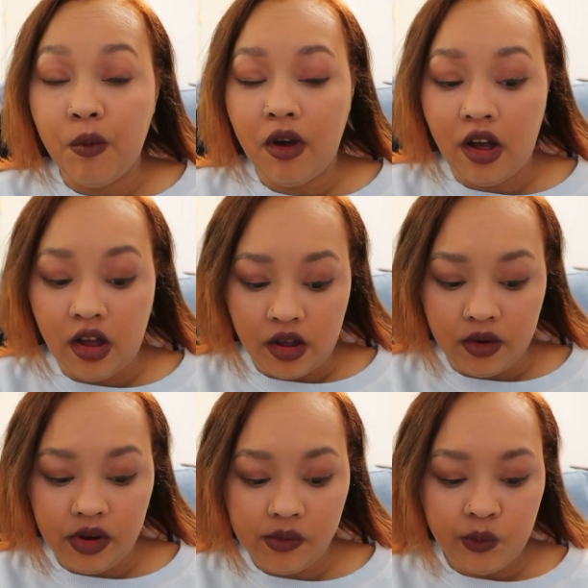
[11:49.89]

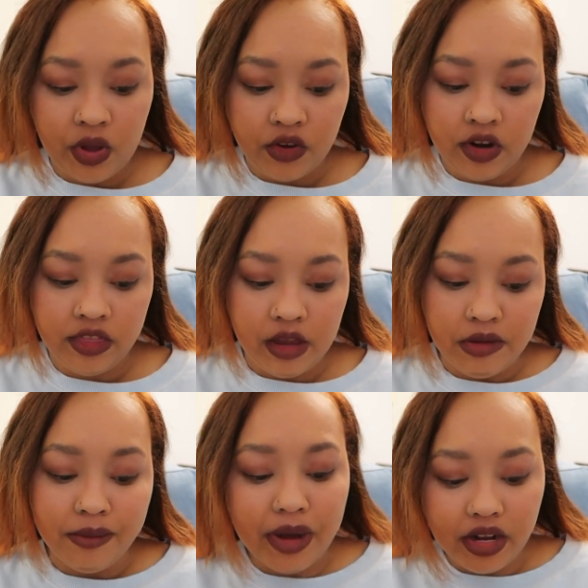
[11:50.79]
Whether they
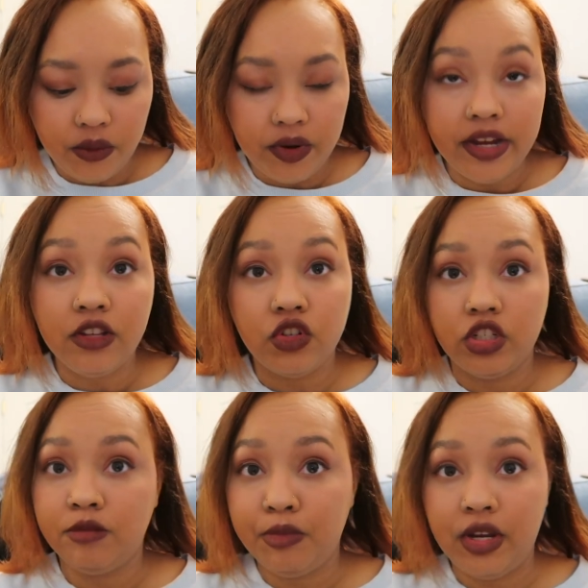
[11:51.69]
be buddy reads or
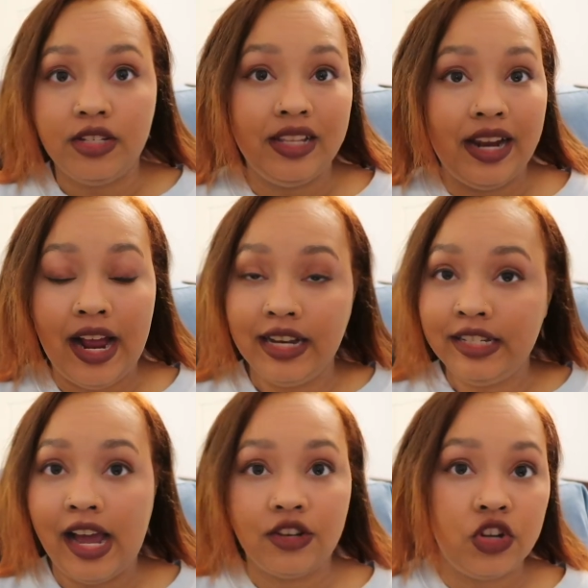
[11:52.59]
just books that I
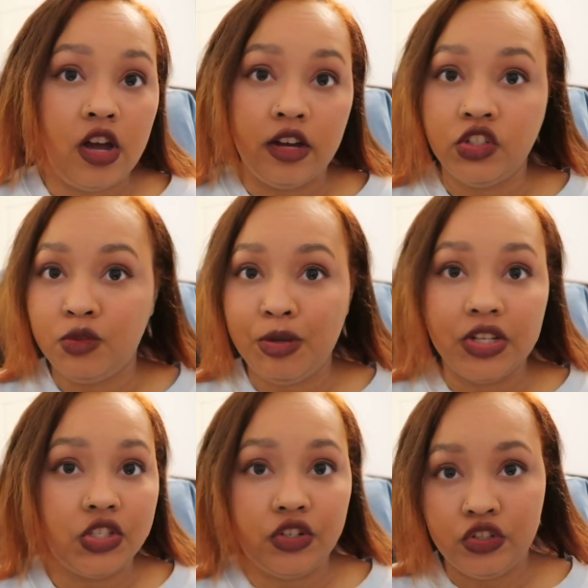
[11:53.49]
tacked on just
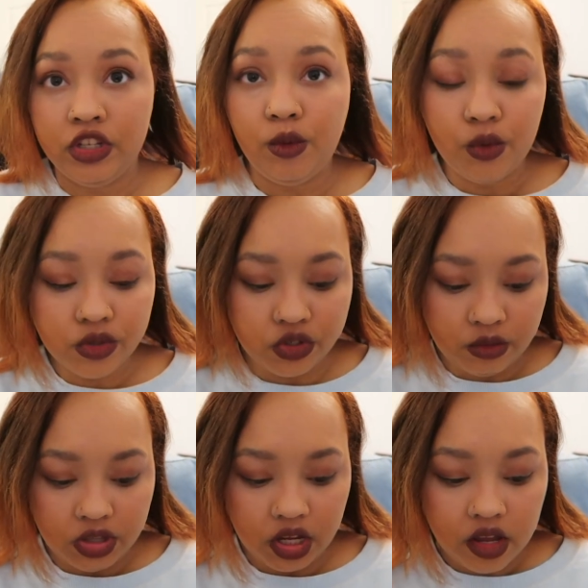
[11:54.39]
because they're sequels or
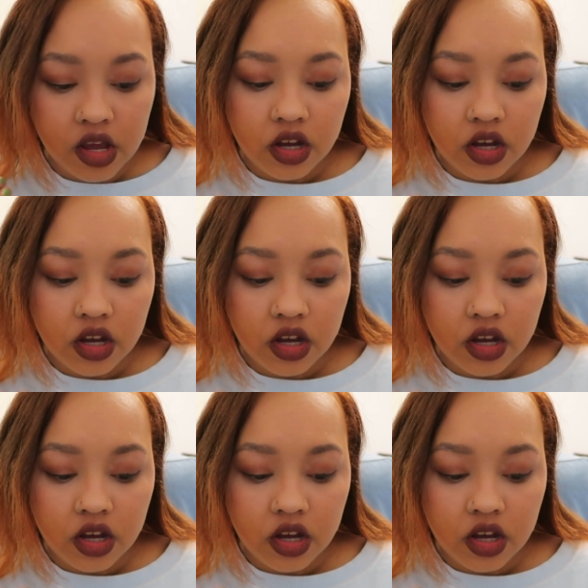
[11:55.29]
something.